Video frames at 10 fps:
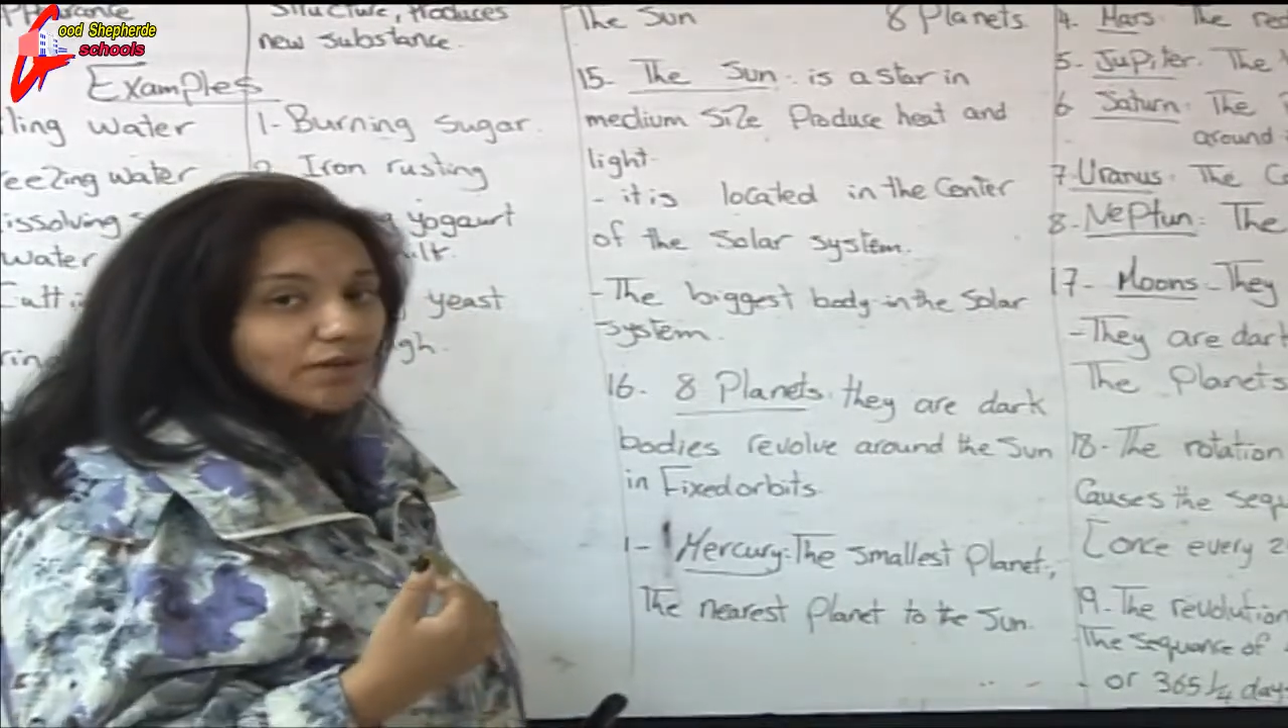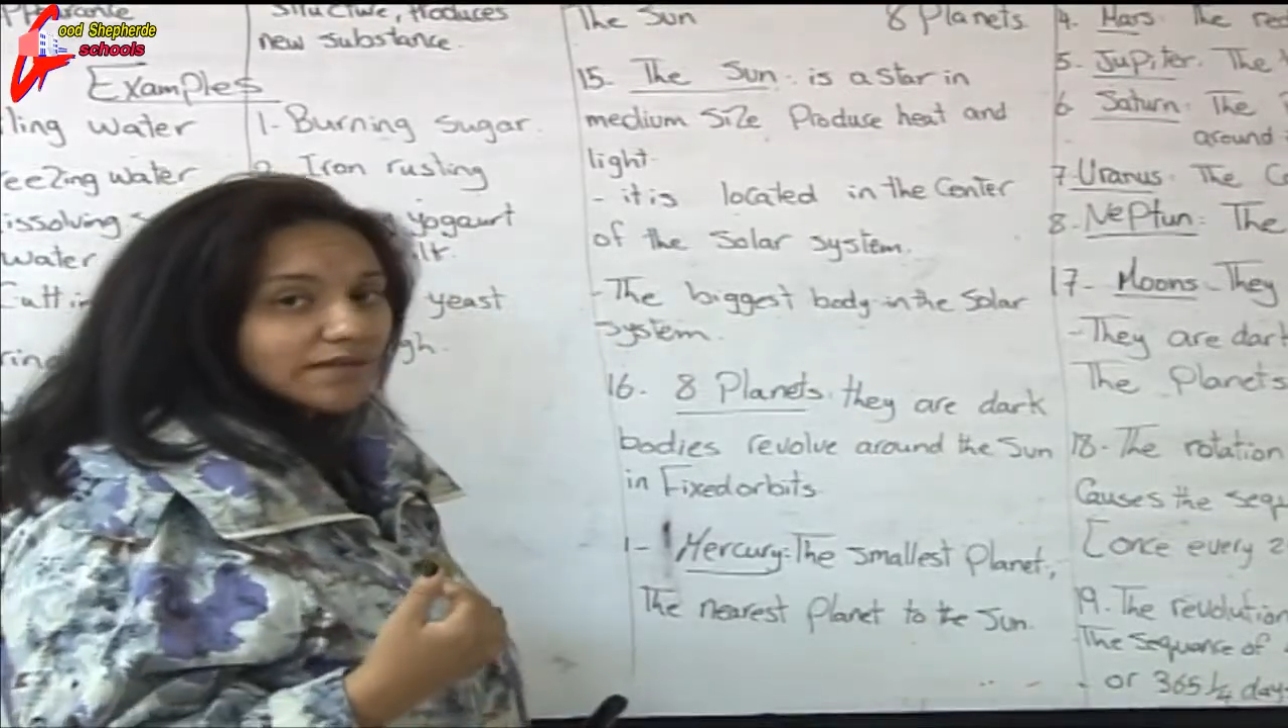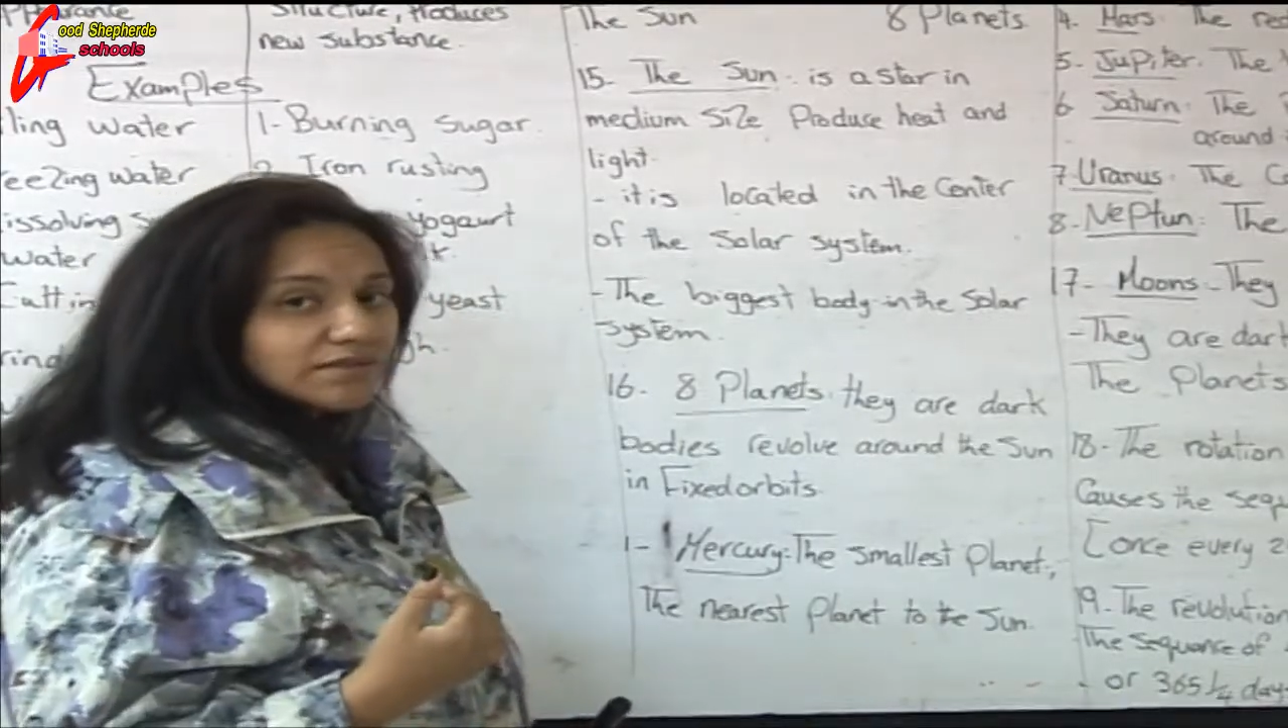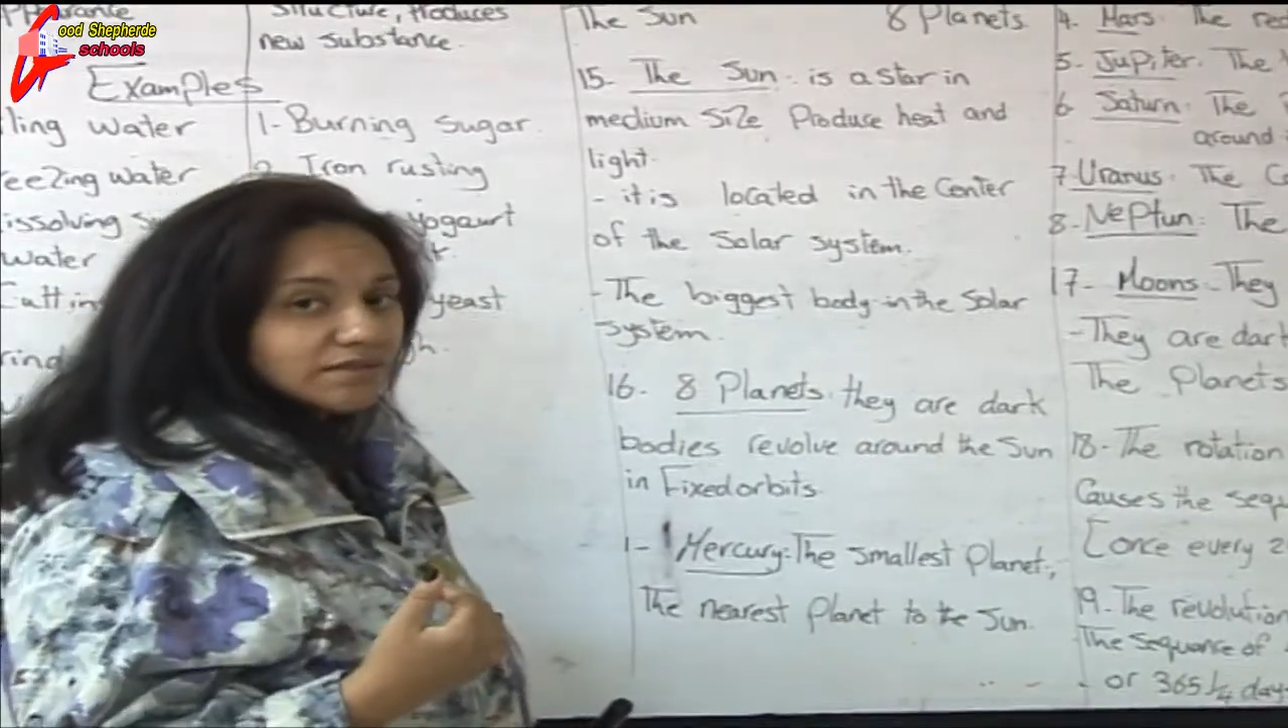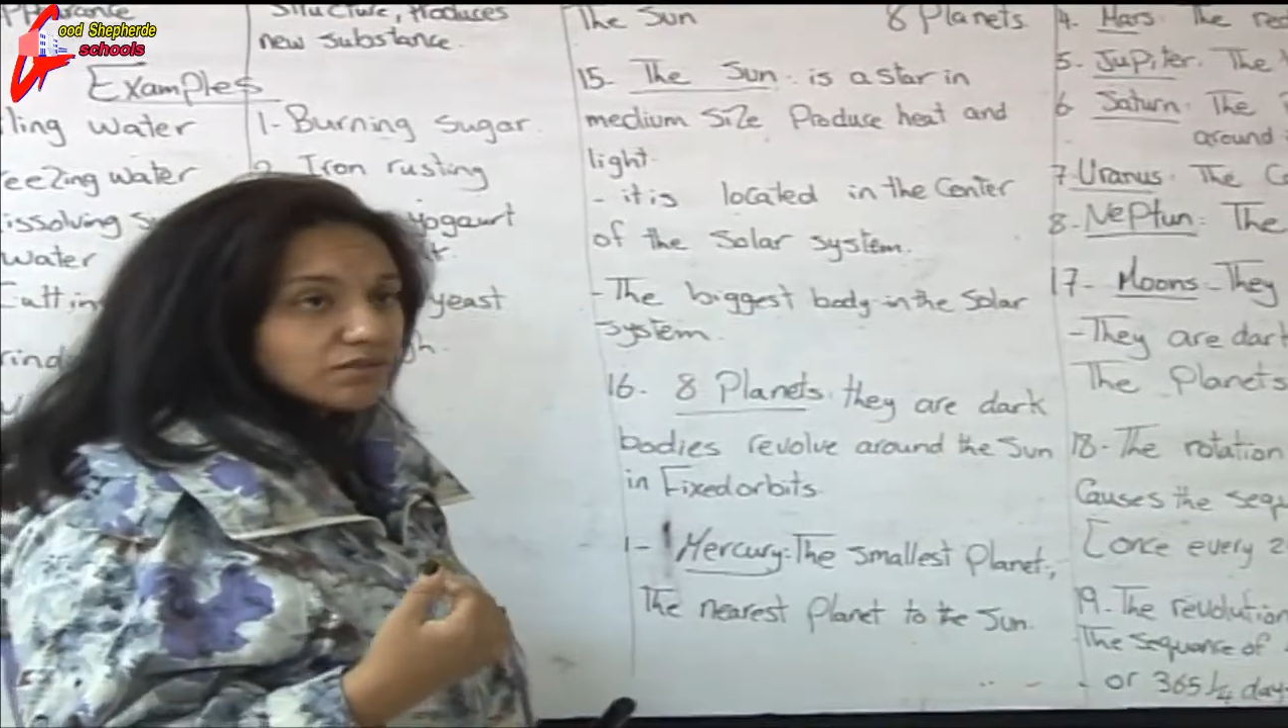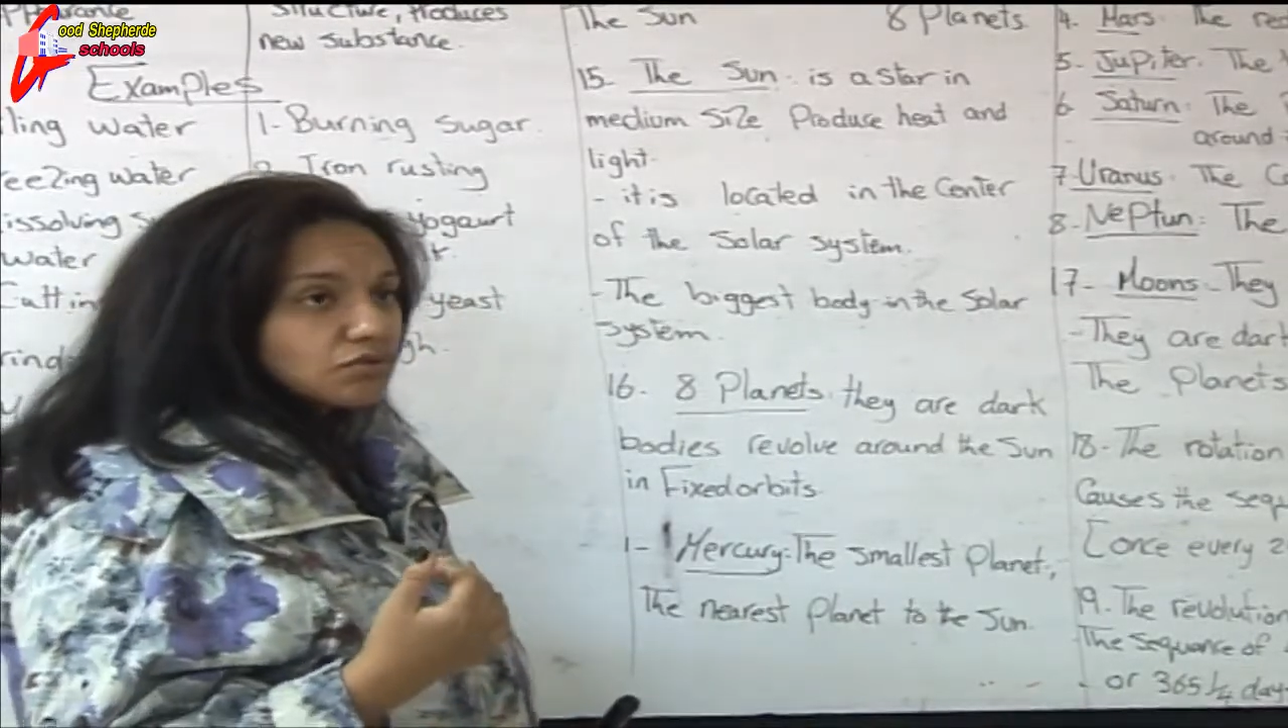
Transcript: us,